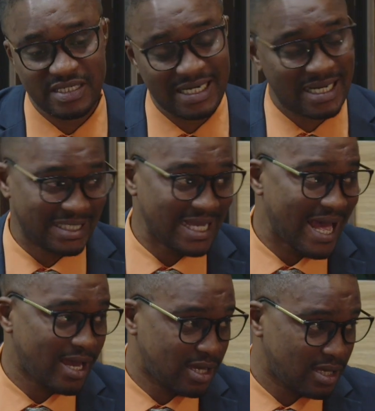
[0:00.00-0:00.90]
if it's an
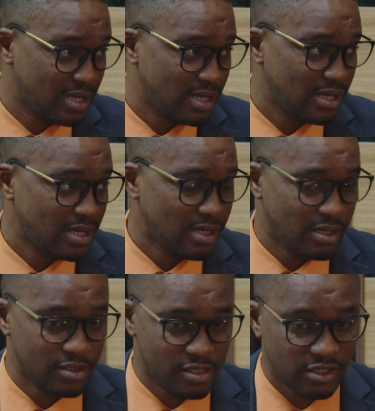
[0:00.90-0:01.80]
attack
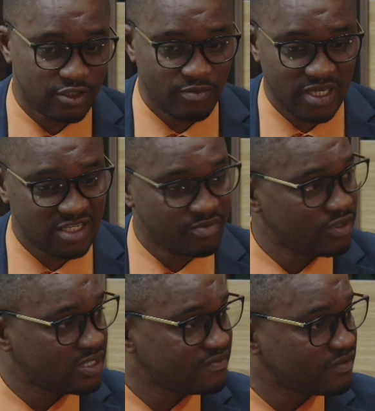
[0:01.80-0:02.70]
or just some
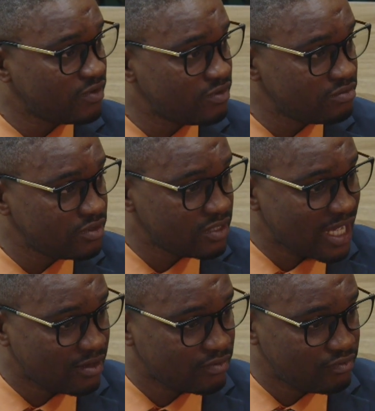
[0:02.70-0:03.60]
explosive
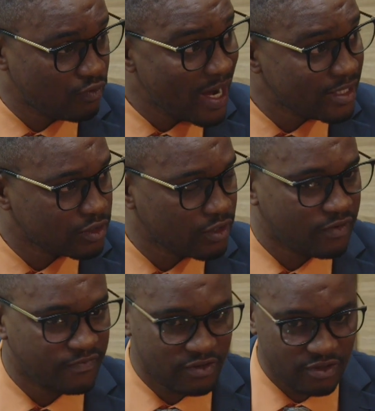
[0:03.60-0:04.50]
that went
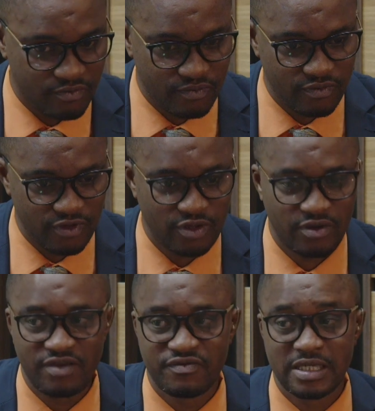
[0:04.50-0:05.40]
off or the yeah. you
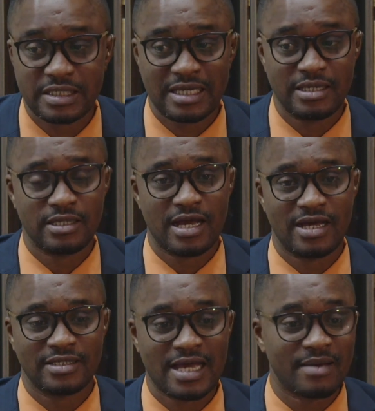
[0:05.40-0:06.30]
know if this thing
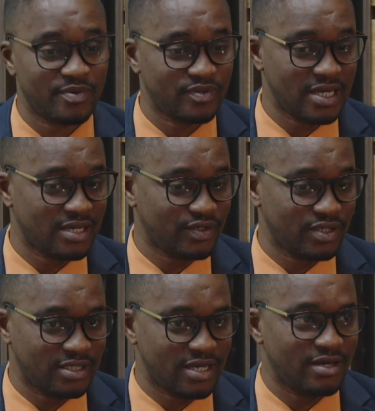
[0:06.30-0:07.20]
has happened
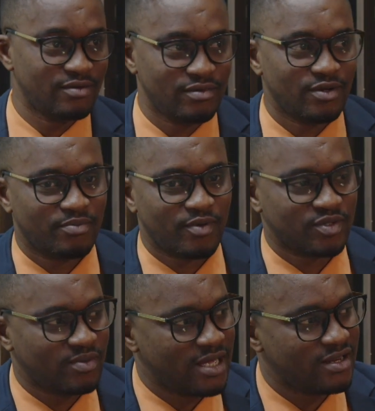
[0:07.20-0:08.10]
yesterday you know
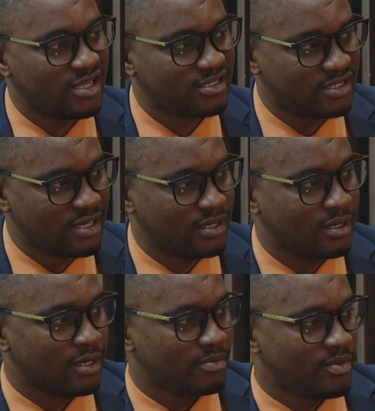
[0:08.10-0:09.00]
possibly earlier in the day
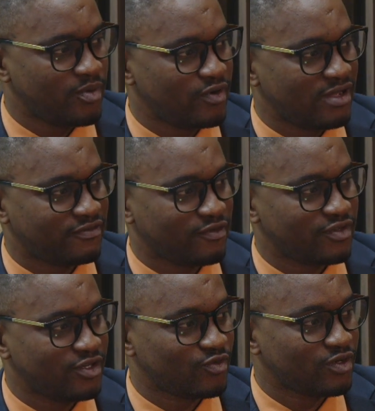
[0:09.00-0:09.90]
people would have
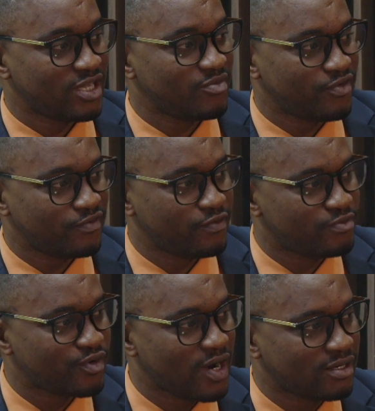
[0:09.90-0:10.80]
thought it was april
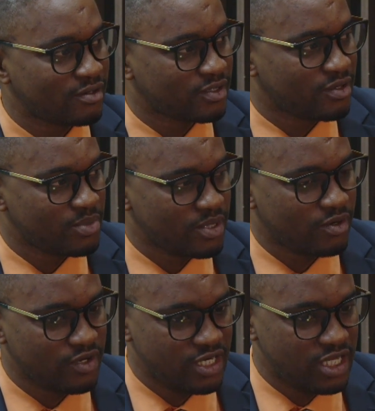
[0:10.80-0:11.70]
fool prank or something
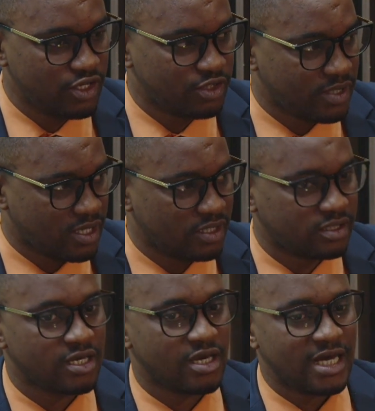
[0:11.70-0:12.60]
or a news
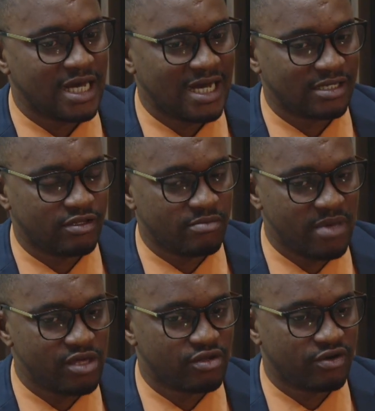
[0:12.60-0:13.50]
because at the
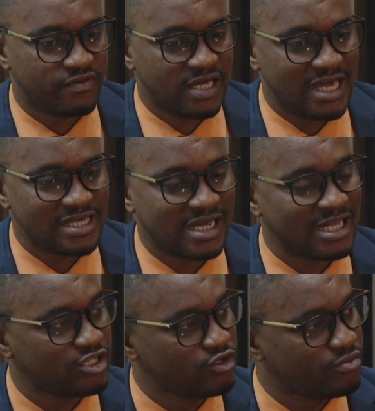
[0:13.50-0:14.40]
mention of ikeja
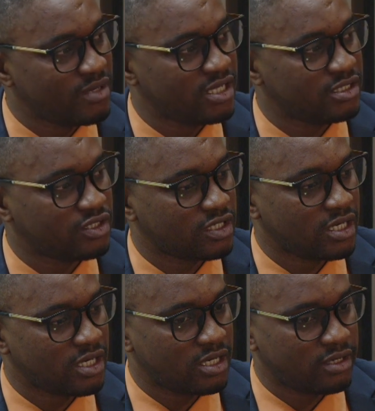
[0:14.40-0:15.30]
cantonment
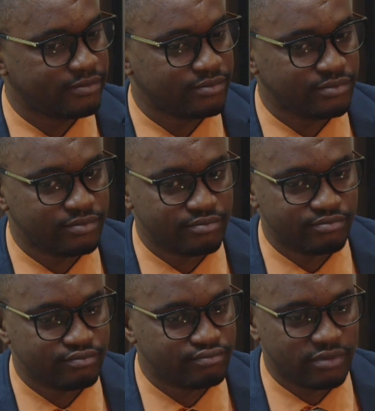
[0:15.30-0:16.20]
um,
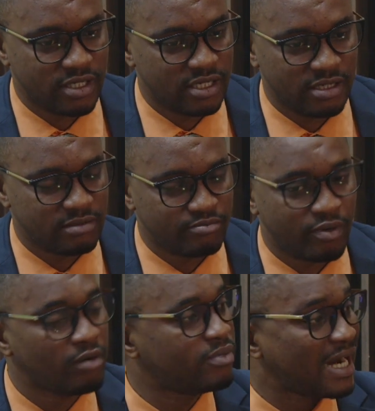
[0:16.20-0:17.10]
uh,
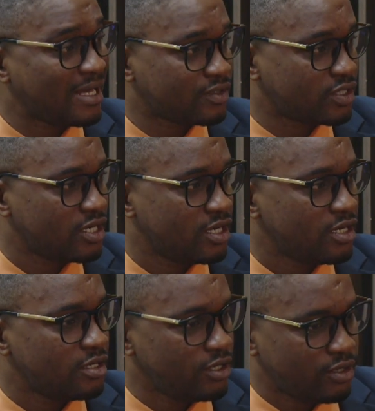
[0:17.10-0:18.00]
bomb blast
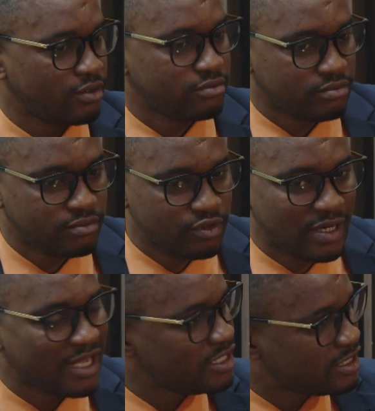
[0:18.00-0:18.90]
you know
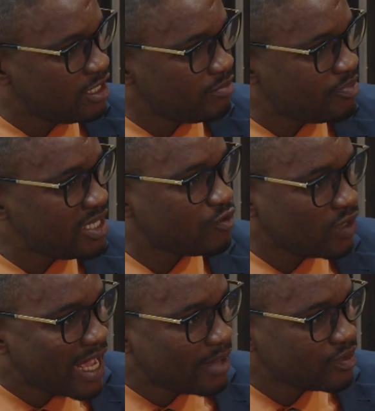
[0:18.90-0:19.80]
you can easily pick
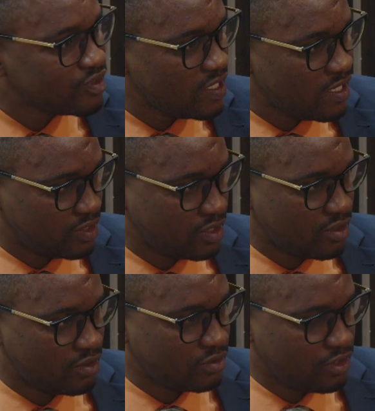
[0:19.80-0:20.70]
what happened years
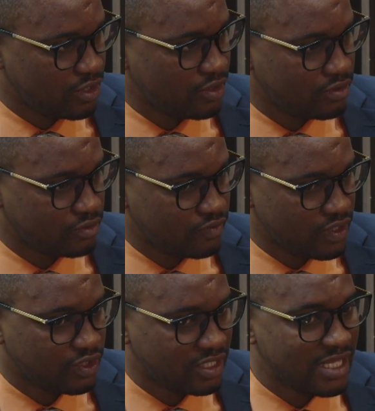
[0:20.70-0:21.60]
ago you know
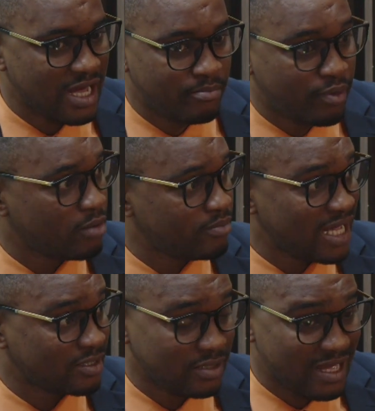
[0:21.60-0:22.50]
with that bomb
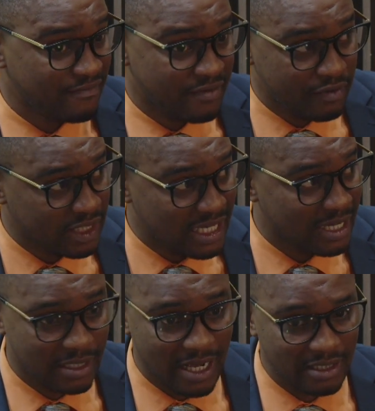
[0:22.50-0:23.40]
blast on that very
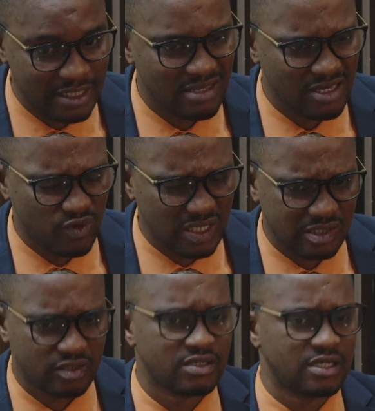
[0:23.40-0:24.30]
sad night yeah. i think it was
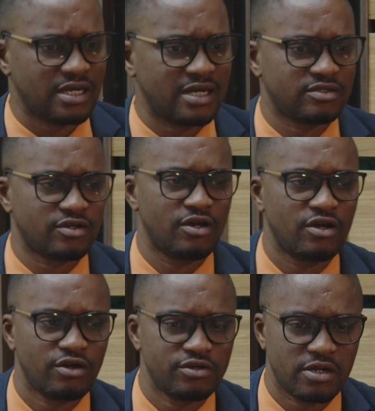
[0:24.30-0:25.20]
a sunday night
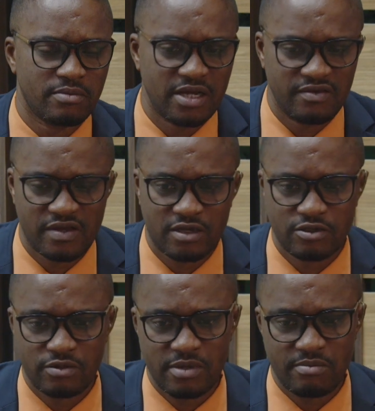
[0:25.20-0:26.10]
or thereabout if i
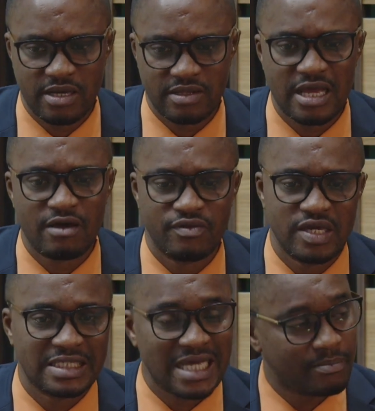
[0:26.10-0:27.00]
can remember now
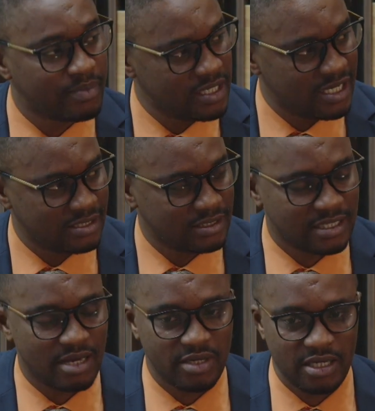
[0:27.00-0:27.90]
this happening at this
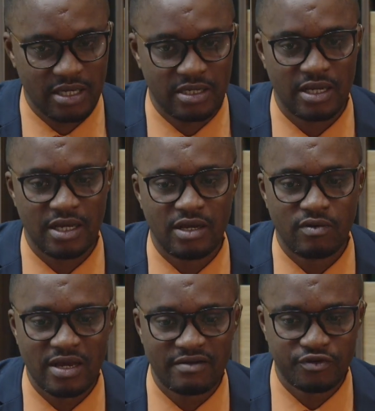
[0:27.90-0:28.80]
time again
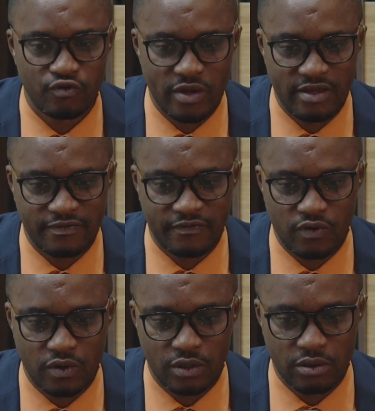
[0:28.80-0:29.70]
we have to wait
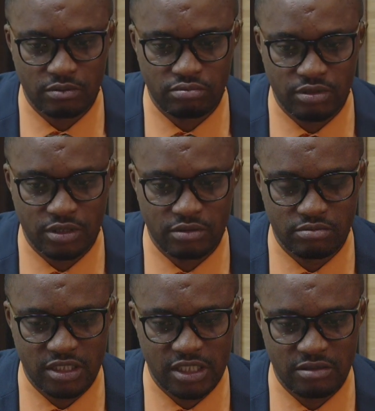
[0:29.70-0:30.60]
for uh,
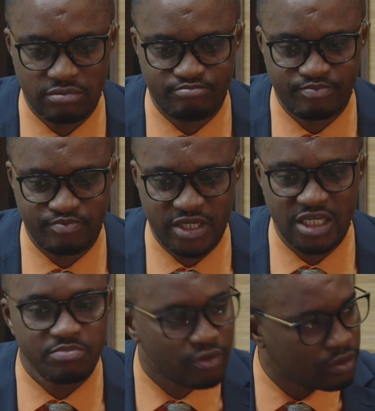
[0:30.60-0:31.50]
the
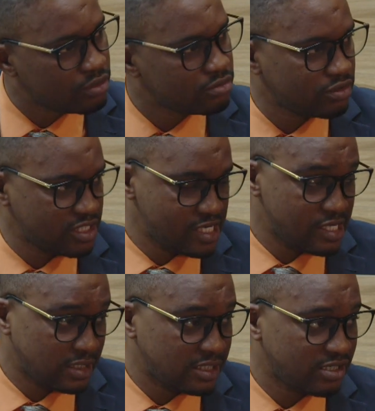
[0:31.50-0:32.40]
people or the
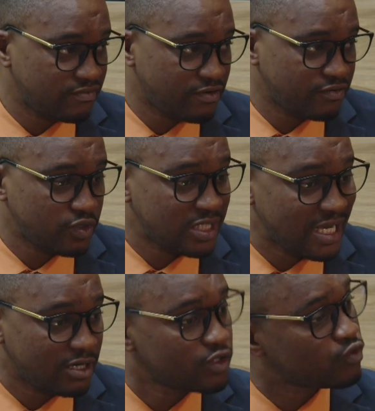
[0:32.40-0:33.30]
agencies involved to
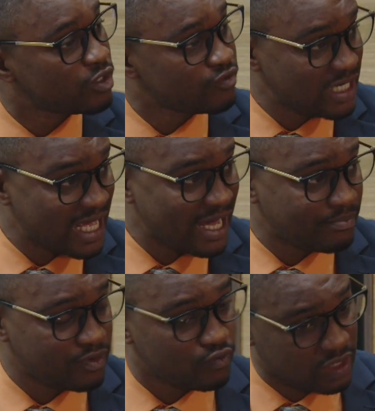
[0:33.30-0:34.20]
tell us what really
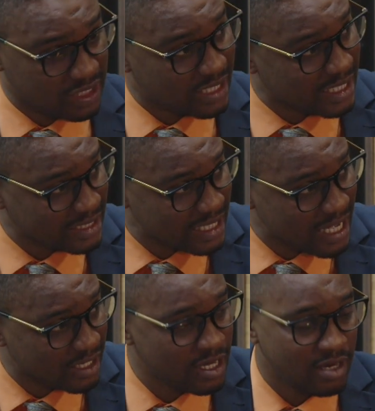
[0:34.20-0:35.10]
happened. Was it an
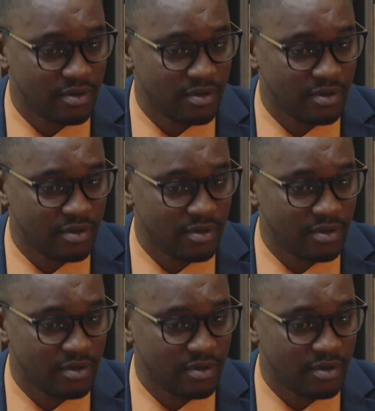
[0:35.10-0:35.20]
attack?